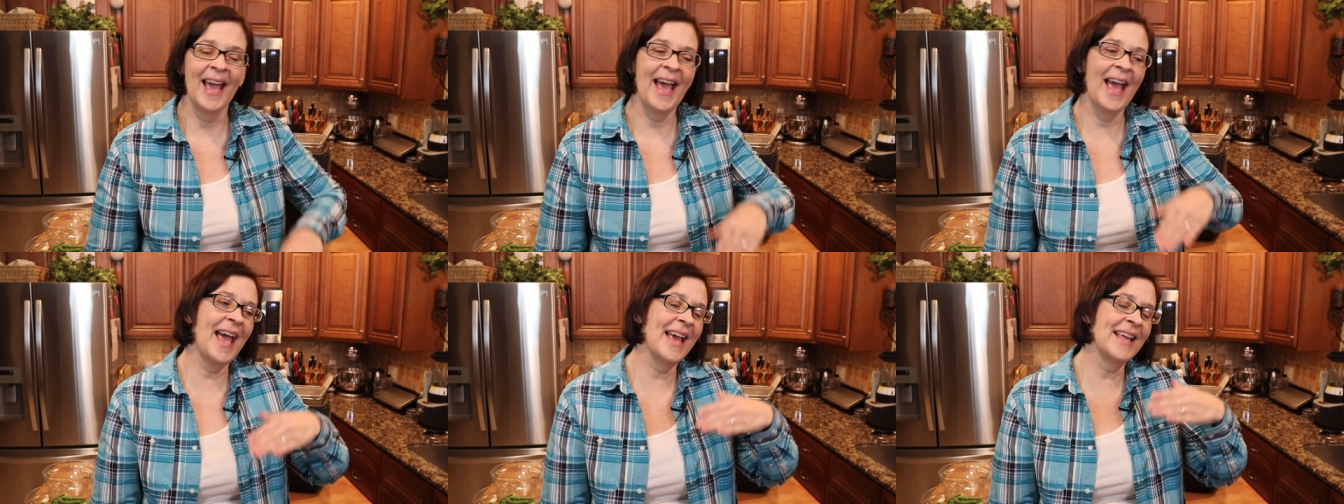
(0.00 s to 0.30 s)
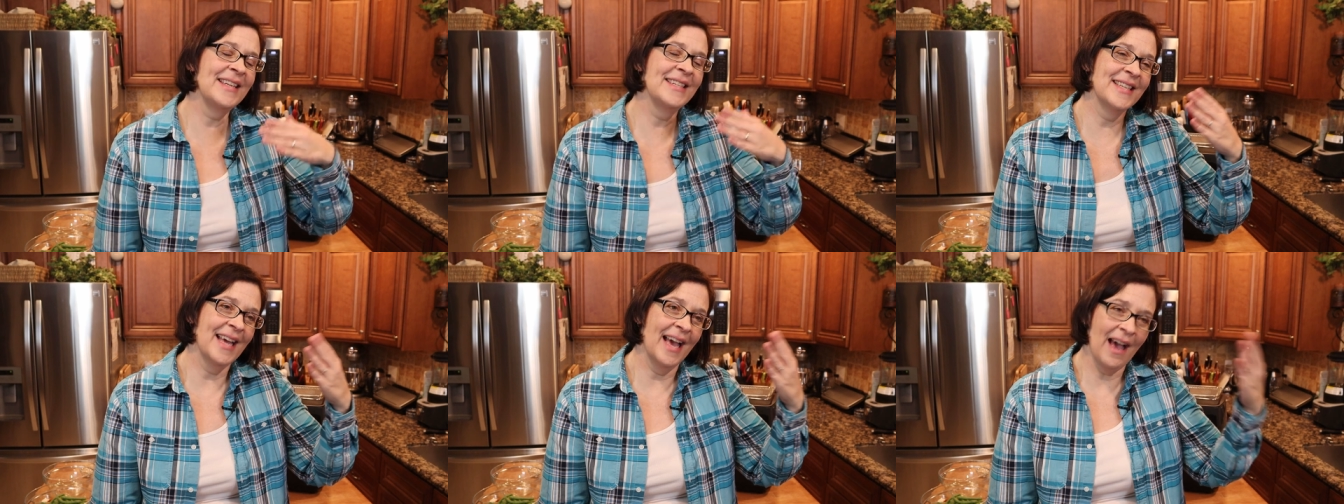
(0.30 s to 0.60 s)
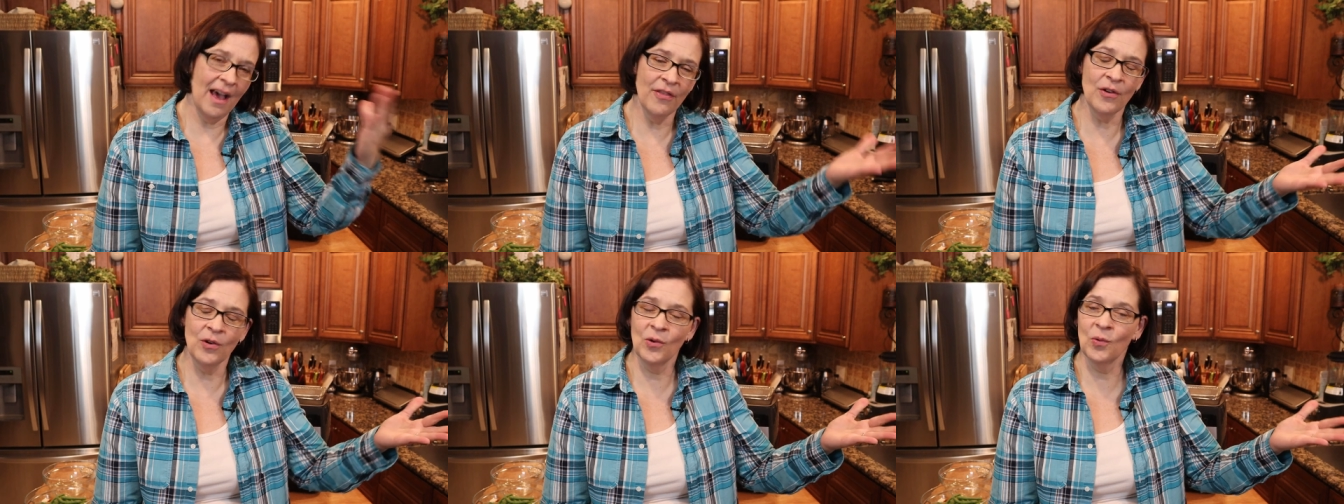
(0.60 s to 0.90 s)
and
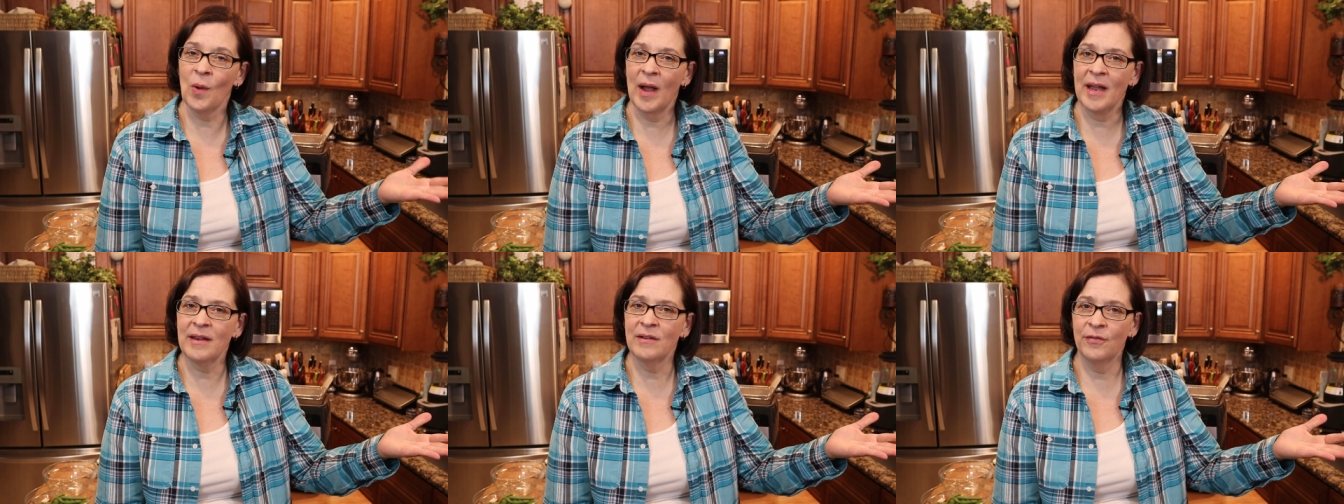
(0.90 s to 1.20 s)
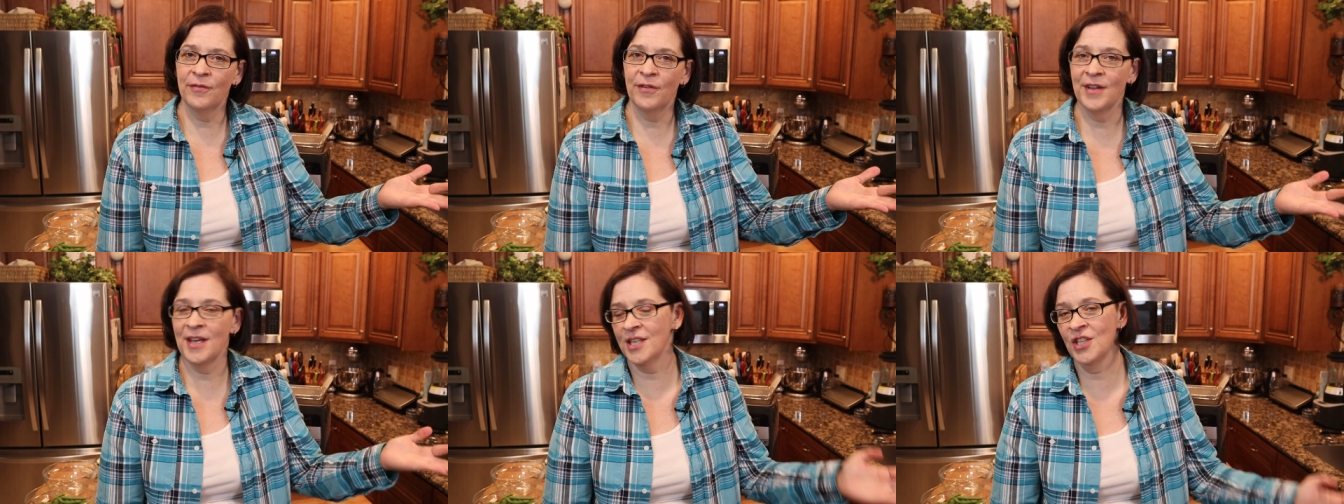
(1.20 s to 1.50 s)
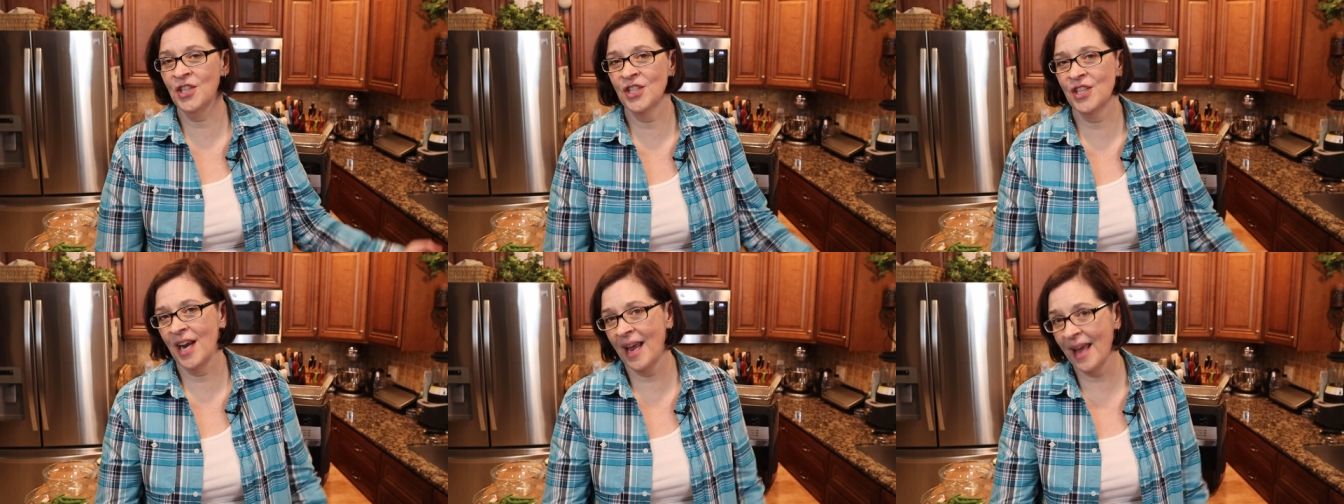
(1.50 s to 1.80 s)
other
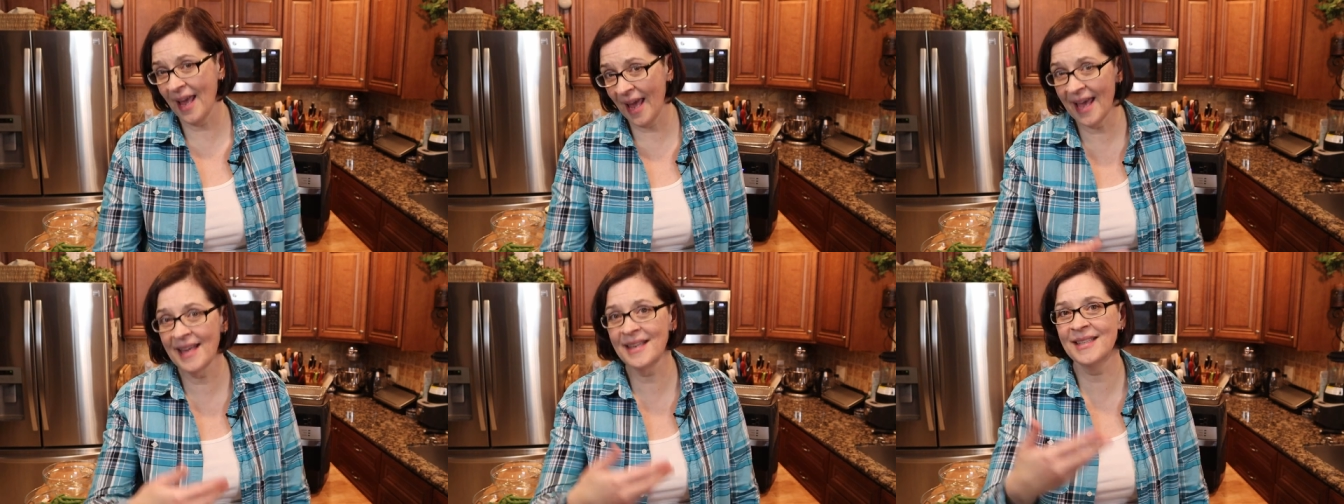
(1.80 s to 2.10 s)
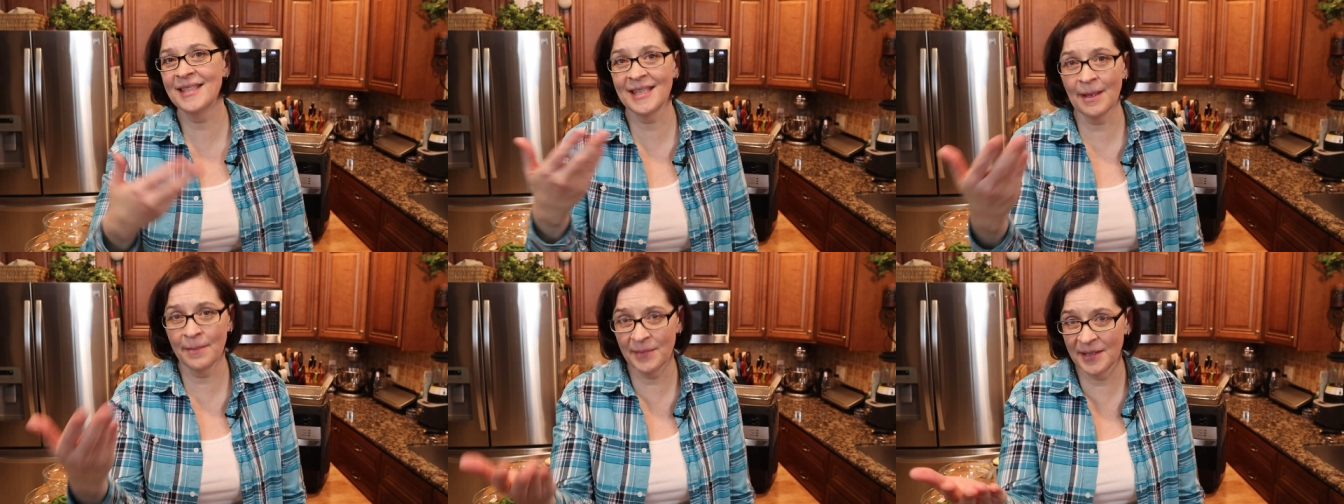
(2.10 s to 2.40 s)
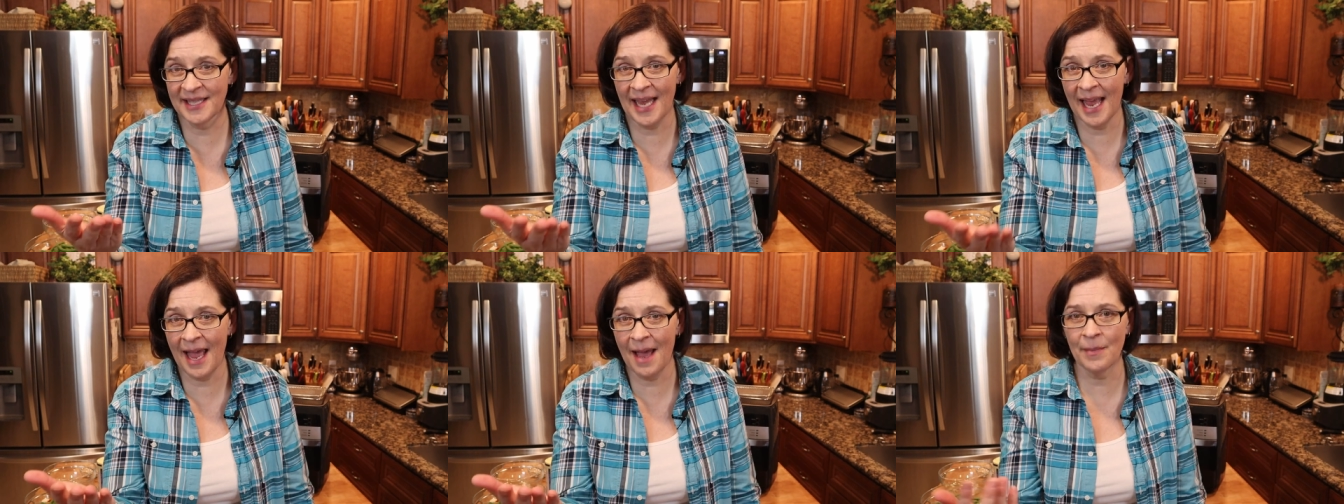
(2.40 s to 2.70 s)
whitefish and some
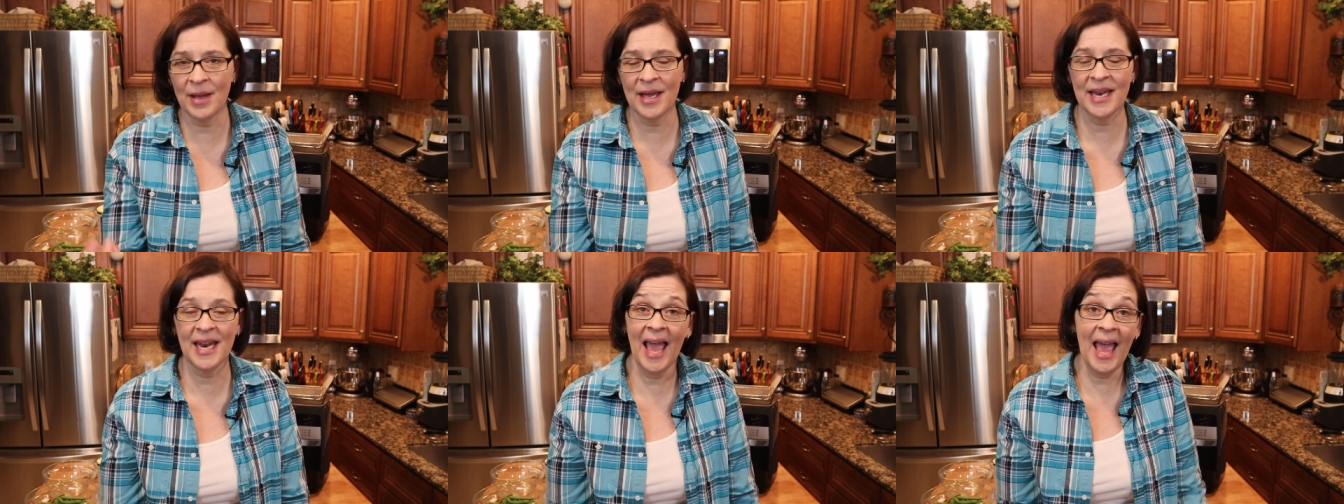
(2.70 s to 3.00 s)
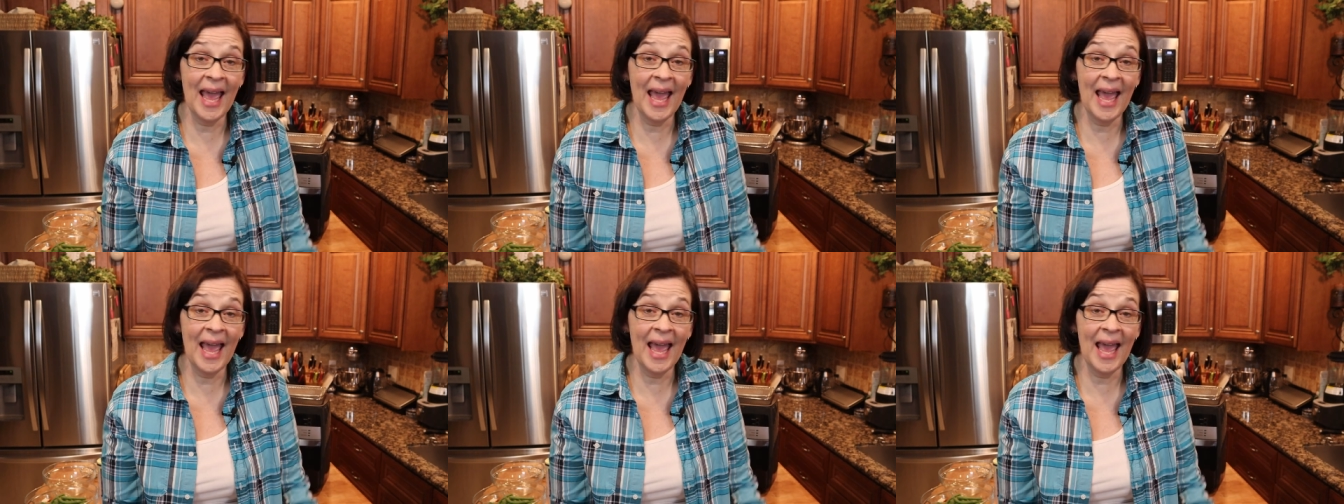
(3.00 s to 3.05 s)
salmon.